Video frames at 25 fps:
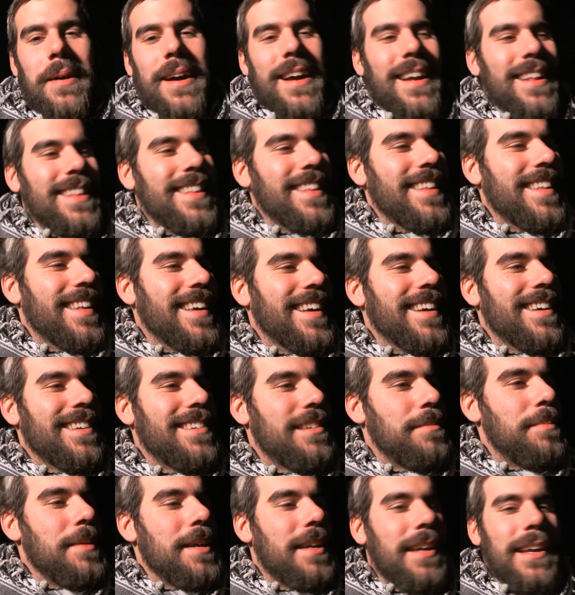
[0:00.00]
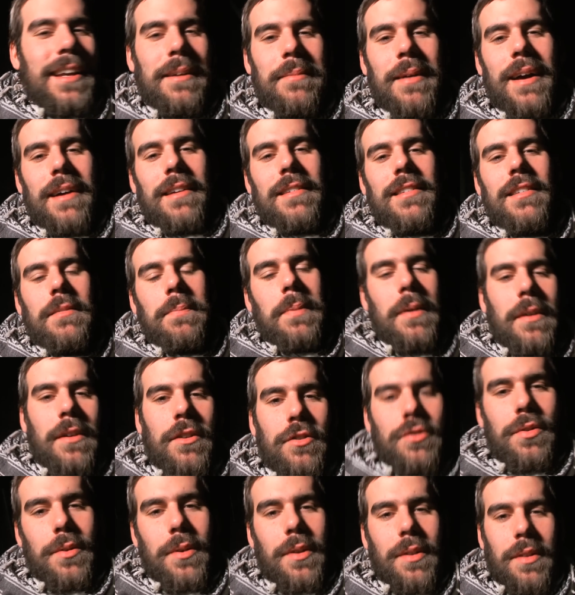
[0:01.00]
man speaking about
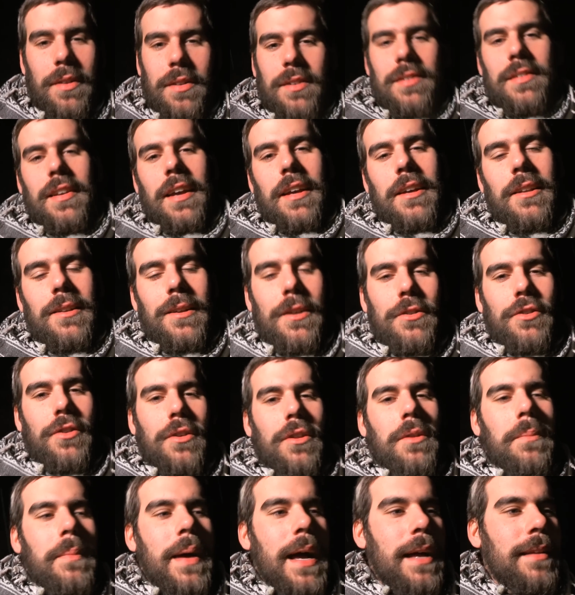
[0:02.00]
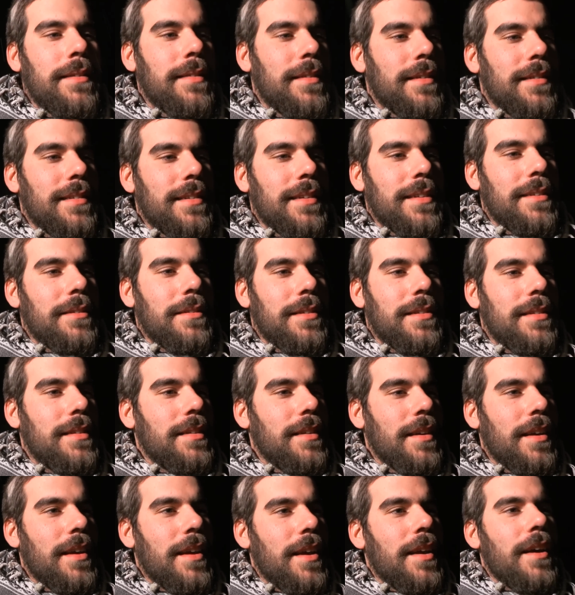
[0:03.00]
spiritual, psychological matters, and it
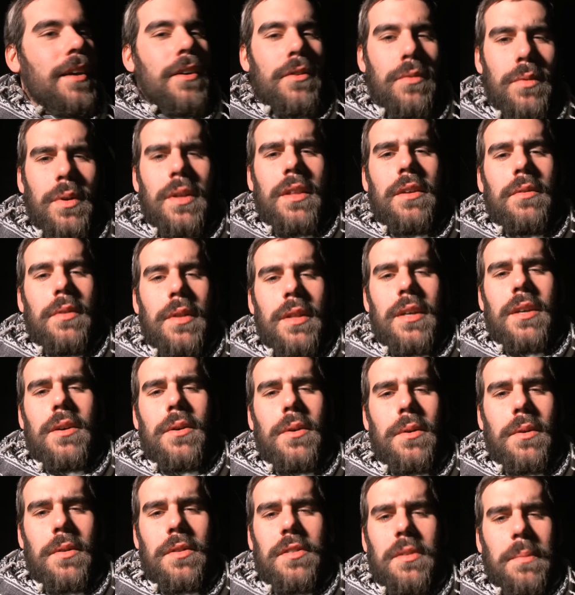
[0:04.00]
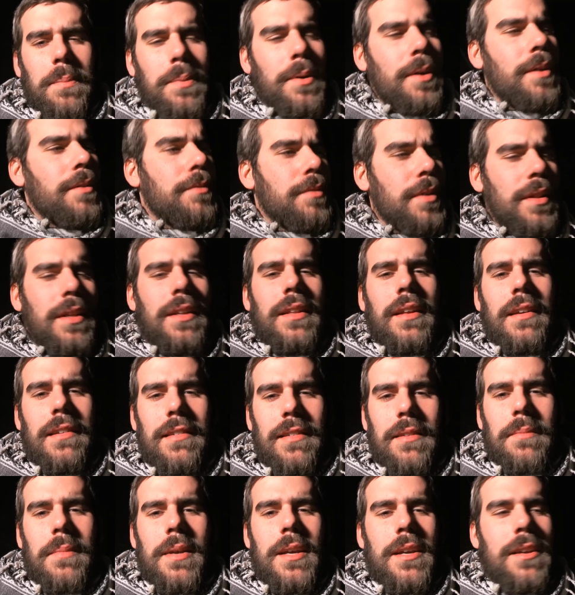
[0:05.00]
was really, really cool. So, Paul, really
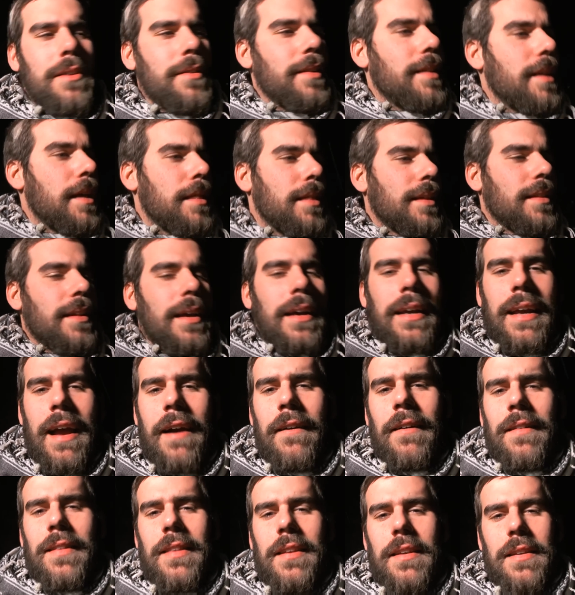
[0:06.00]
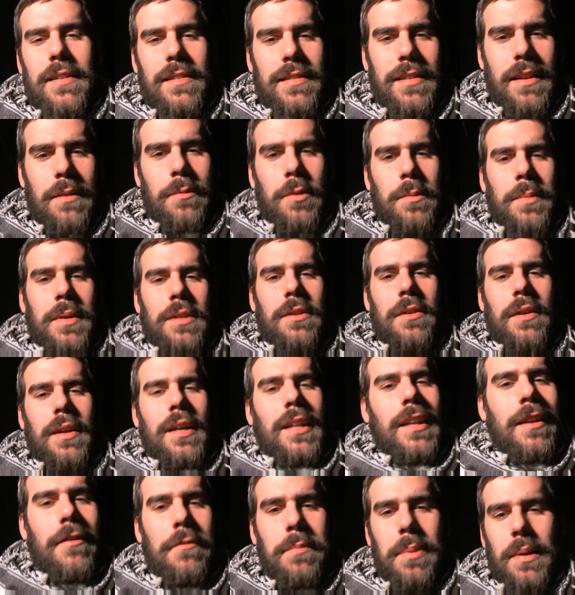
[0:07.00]
nice to meet you, and I think that guarantees that we'll be doing
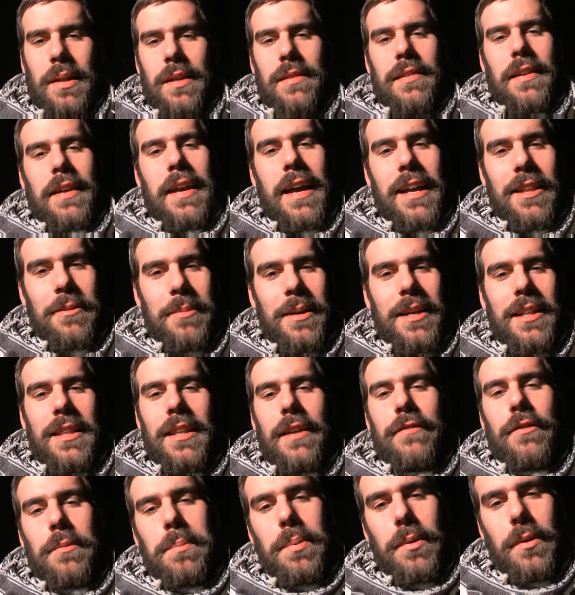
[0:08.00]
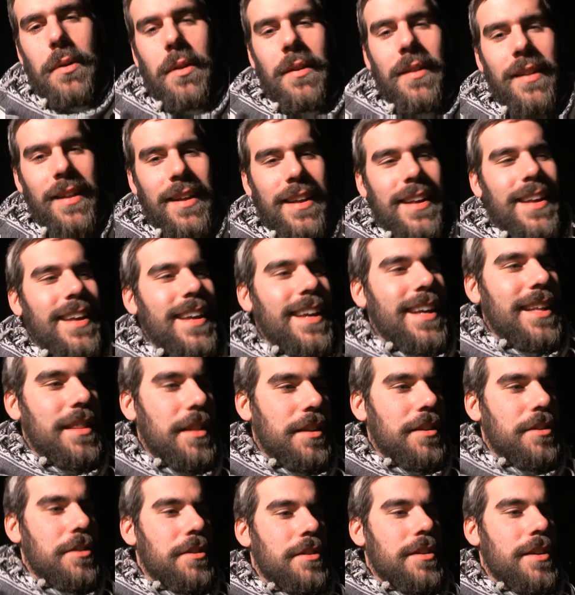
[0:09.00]
a Love Police Academy in Liverpool in
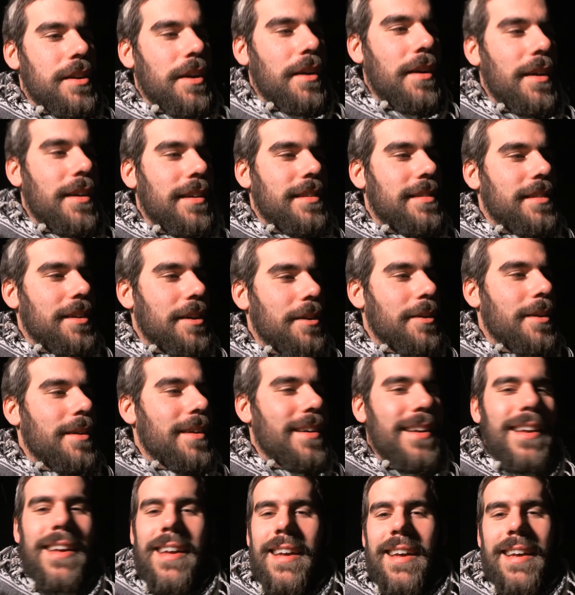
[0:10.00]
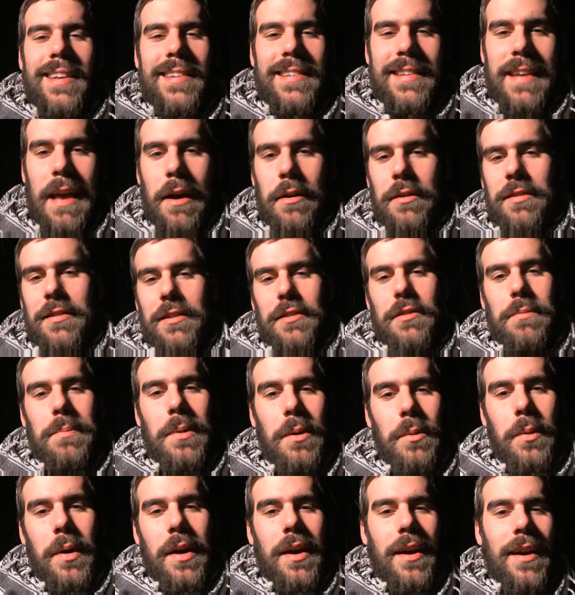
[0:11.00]
the new year. So, Scousers,
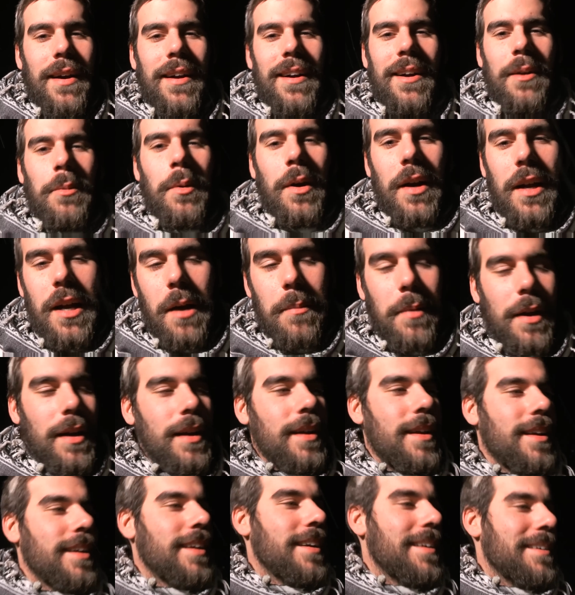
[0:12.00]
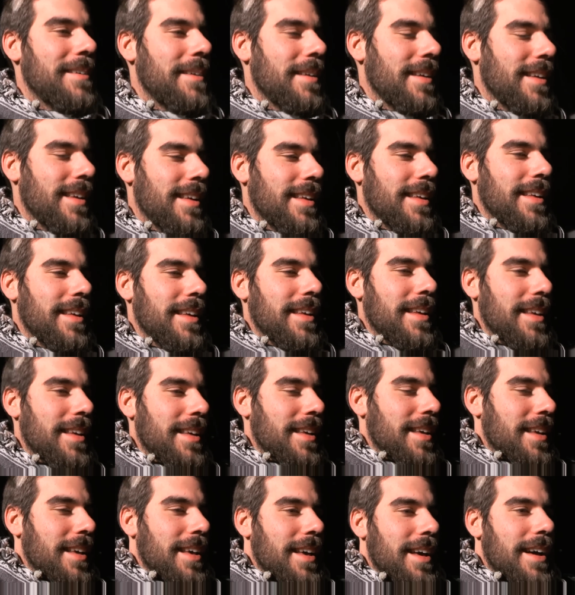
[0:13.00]
beware, we're coming.
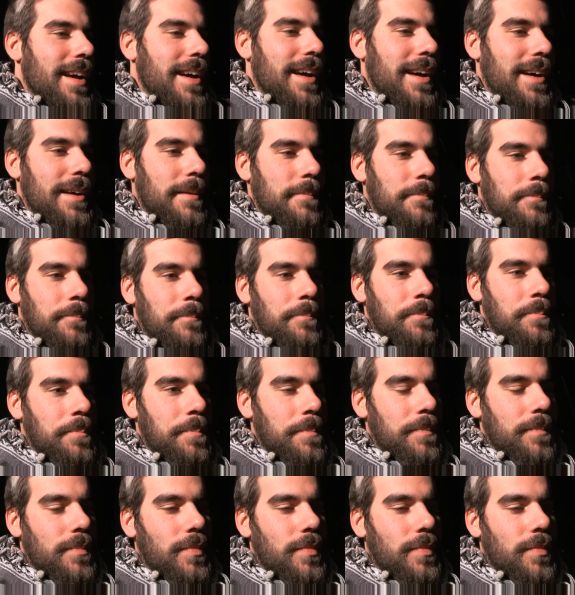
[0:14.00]
2011,